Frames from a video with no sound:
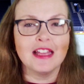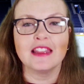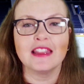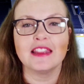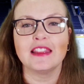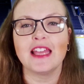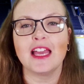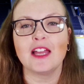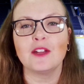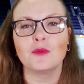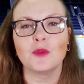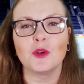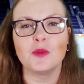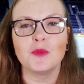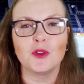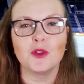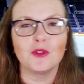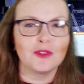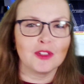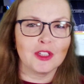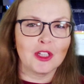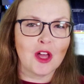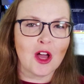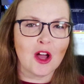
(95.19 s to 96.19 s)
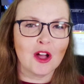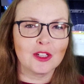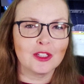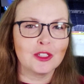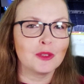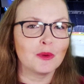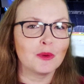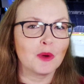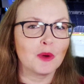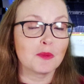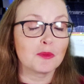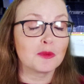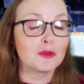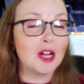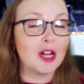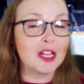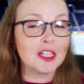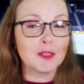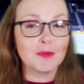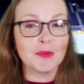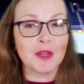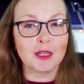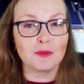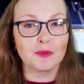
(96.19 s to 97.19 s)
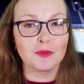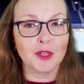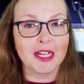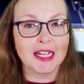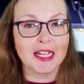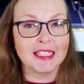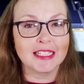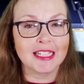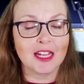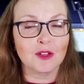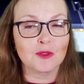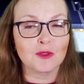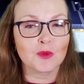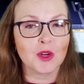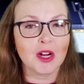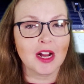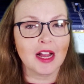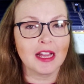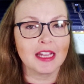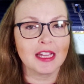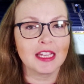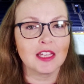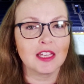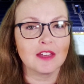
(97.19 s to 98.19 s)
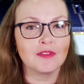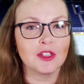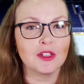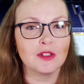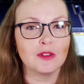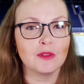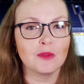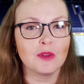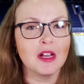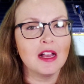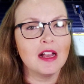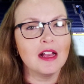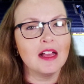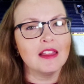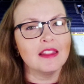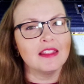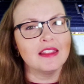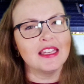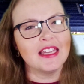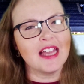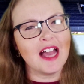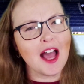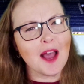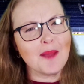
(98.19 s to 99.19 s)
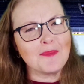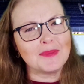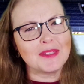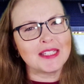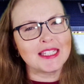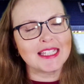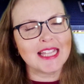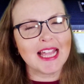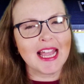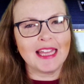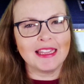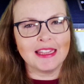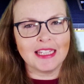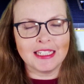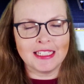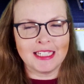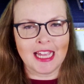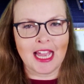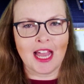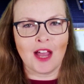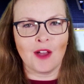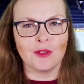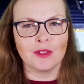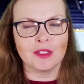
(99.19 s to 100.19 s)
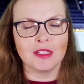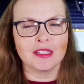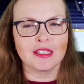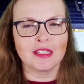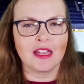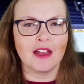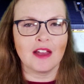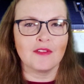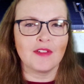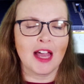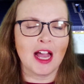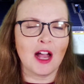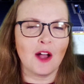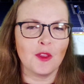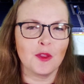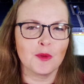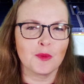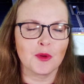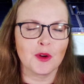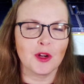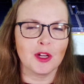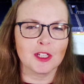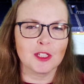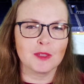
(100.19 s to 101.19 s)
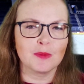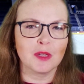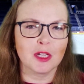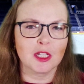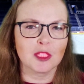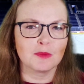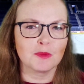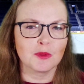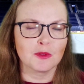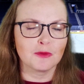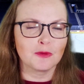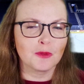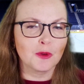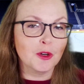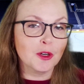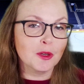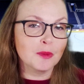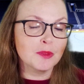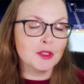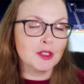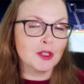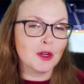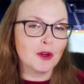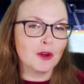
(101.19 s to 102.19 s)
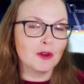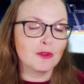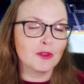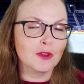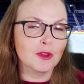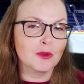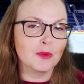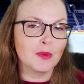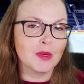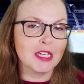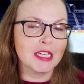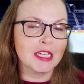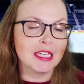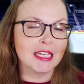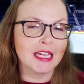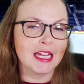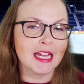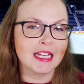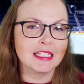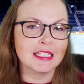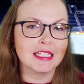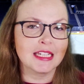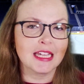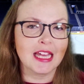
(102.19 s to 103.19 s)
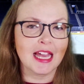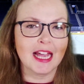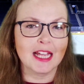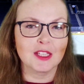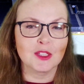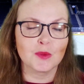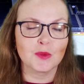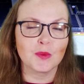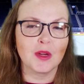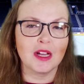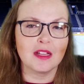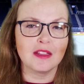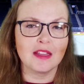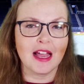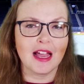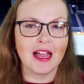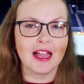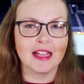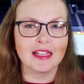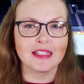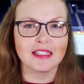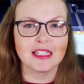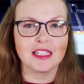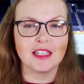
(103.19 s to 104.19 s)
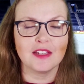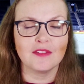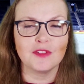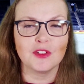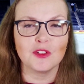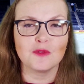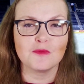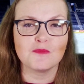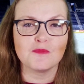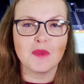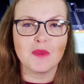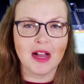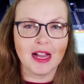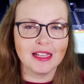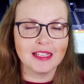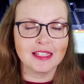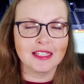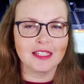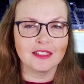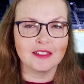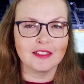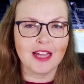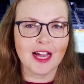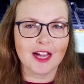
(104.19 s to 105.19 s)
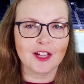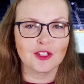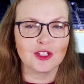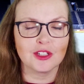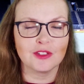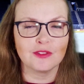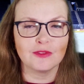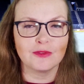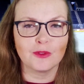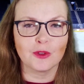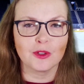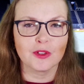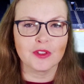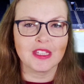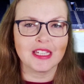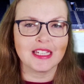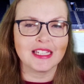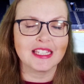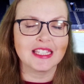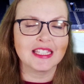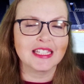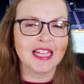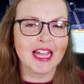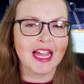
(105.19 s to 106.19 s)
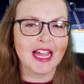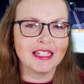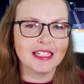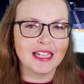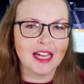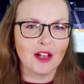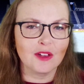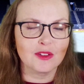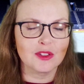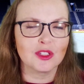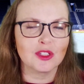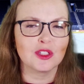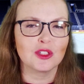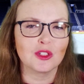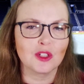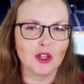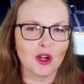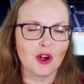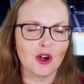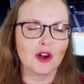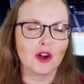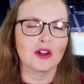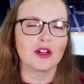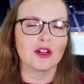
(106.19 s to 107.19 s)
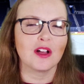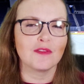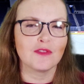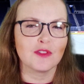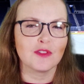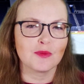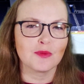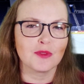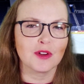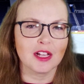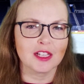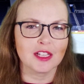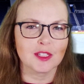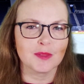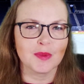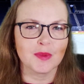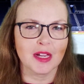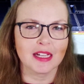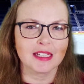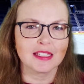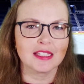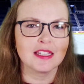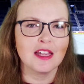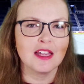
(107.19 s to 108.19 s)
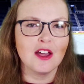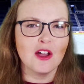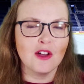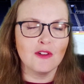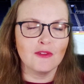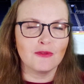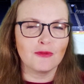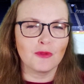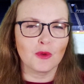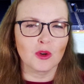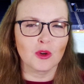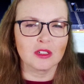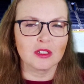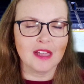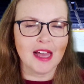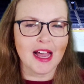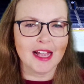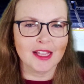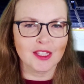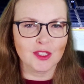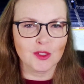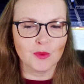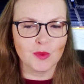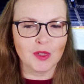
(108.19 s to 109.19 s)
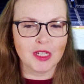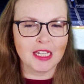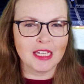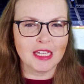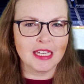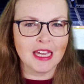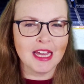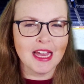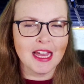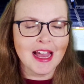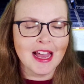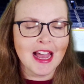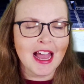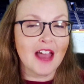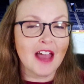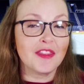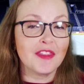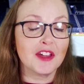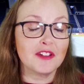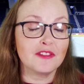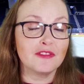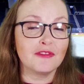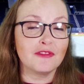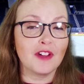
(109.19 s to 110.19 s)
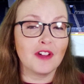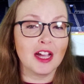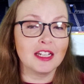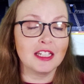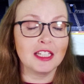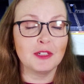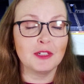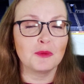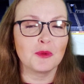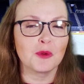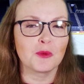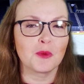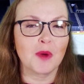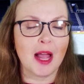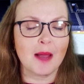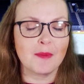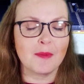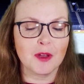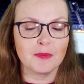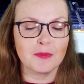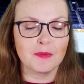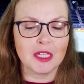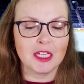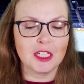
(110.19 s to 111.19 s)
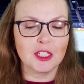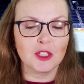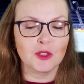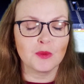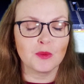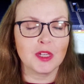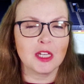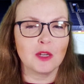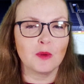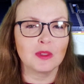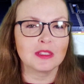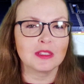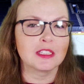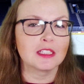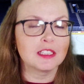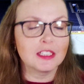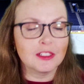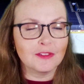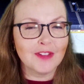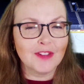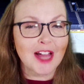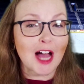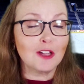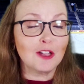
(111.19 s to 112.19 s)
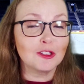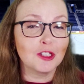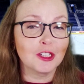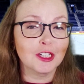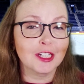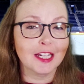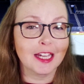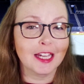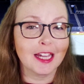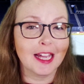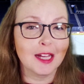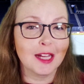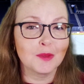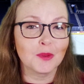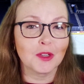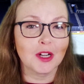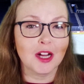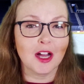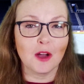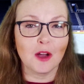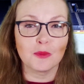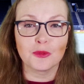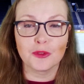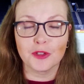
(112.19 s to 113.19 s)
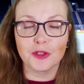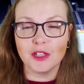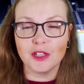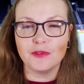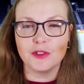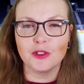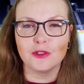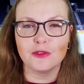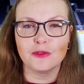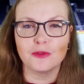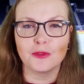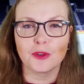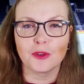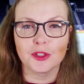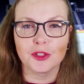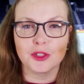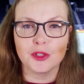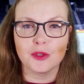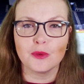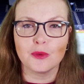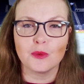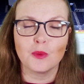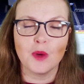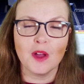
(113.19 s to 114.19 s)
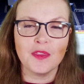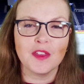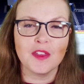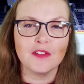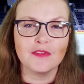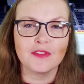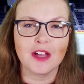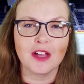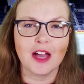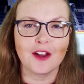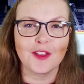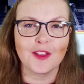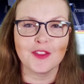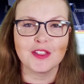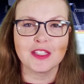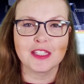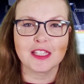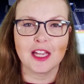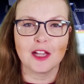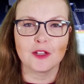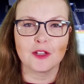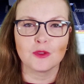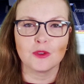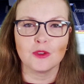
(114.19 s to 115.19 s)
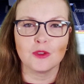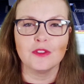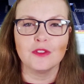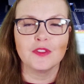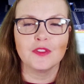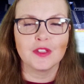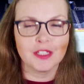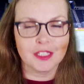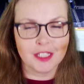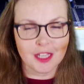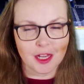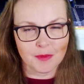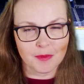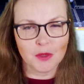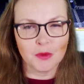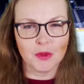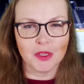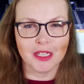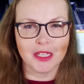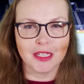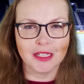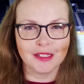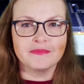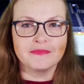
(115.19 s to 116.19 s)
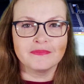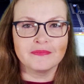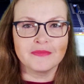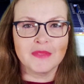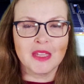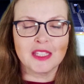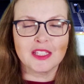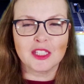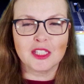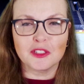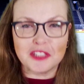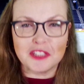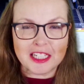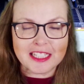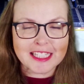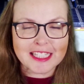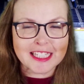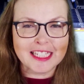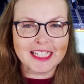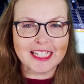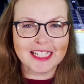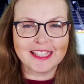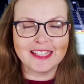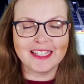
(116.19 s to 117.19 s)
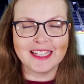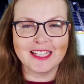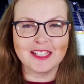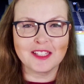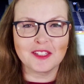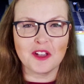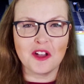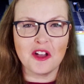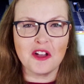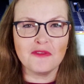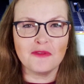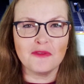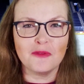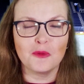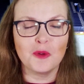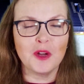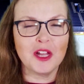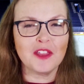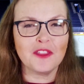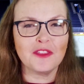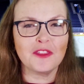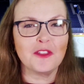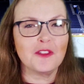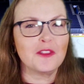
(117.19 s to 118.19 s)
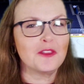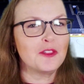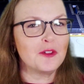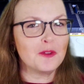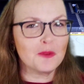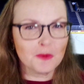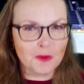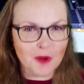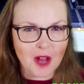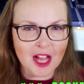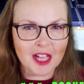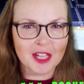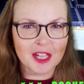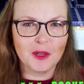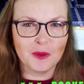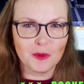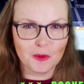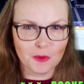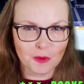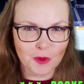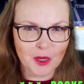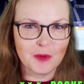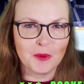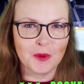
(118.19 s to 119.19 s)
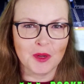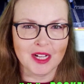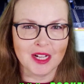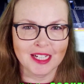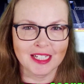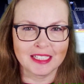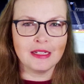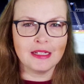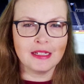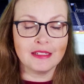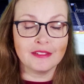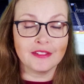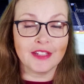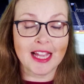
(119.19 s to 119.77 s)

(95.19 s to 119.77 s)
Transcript: Then we'll move along to a Prospect Breakdown, where I give you the ups and the downs of how the prospects performed over the weekend, as well as give you my selection for the standout star of the prospects for last week. And then finally, we'll wrap up each week with the Laval Look Ahead, where I'll preview for you what they've got on the schedule this coming week. So let's kick things off with the Rocket Rewind.